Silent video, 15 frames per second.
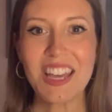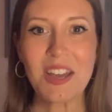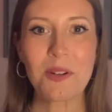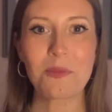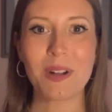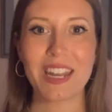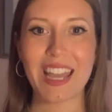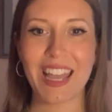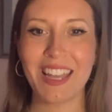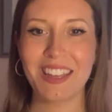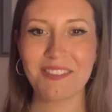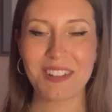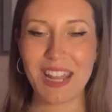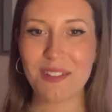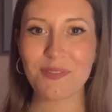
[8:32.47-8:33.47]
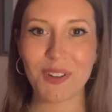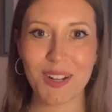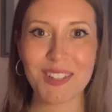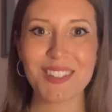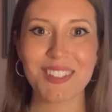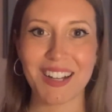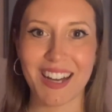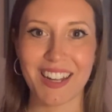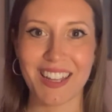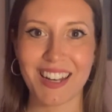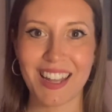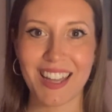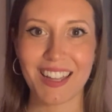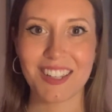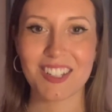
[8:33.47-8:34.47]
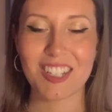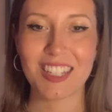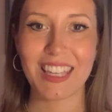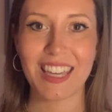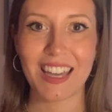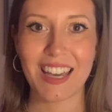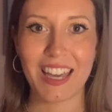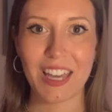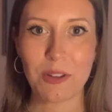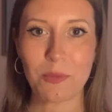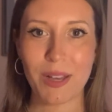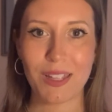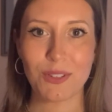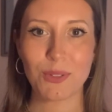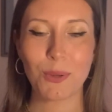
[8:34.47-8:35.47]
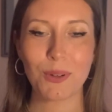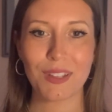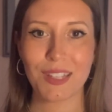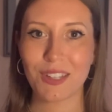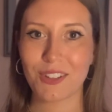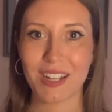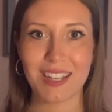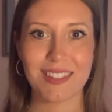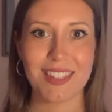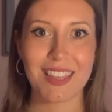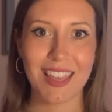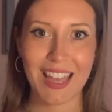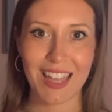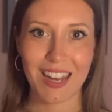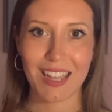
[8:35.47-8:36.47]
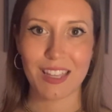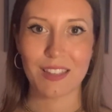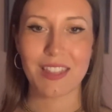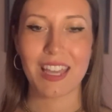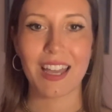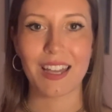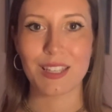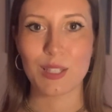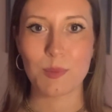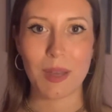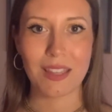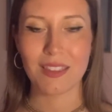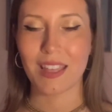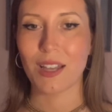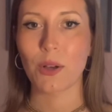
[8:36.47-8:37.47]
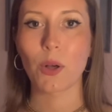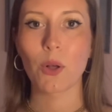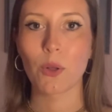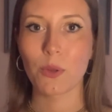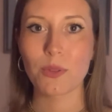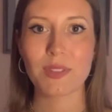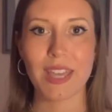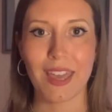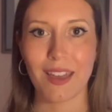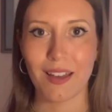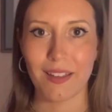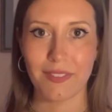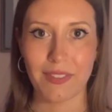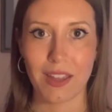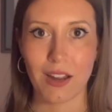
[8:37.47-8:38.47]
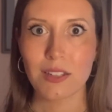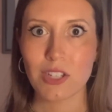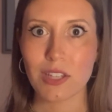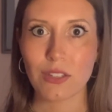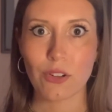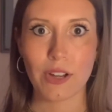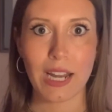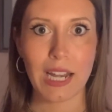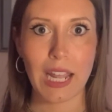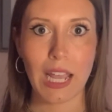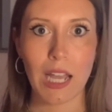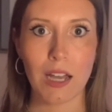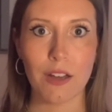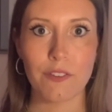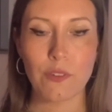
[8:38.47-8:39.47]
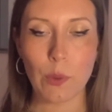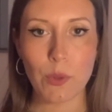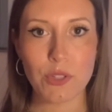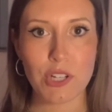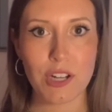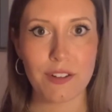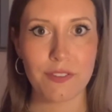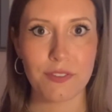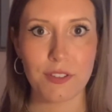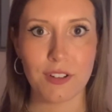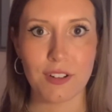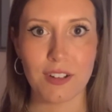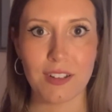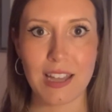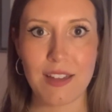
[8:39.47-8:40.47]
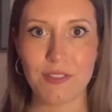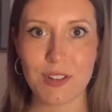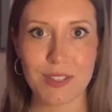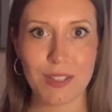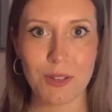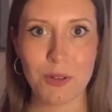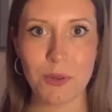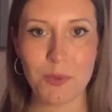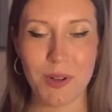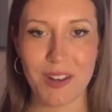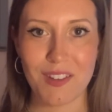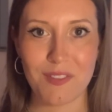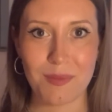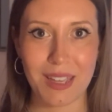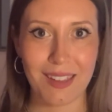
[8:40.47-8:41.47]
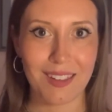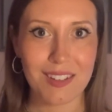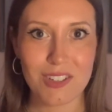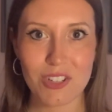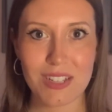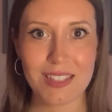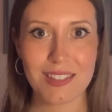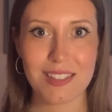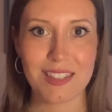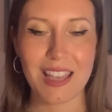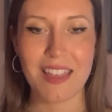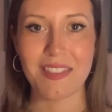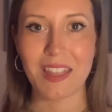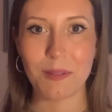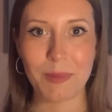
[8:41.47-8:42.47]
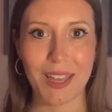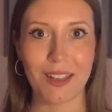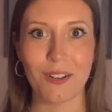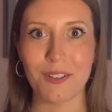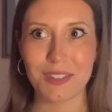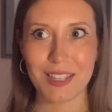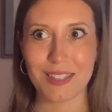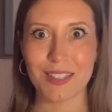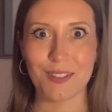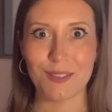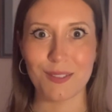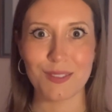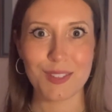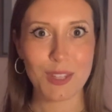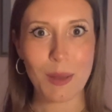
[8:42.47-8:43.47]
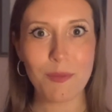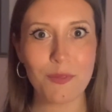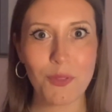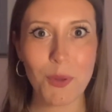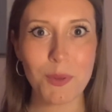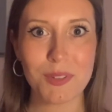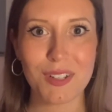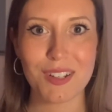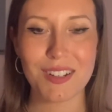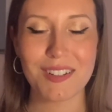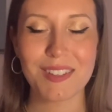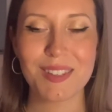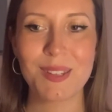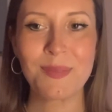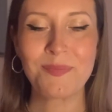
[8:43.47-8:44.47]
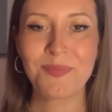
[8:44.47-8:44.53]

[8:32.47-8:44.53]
When I first got it, actually, I went totally crazy and I think I spent like a whole day on there just creating a folder for every single one of my interests and then making all these little subfolders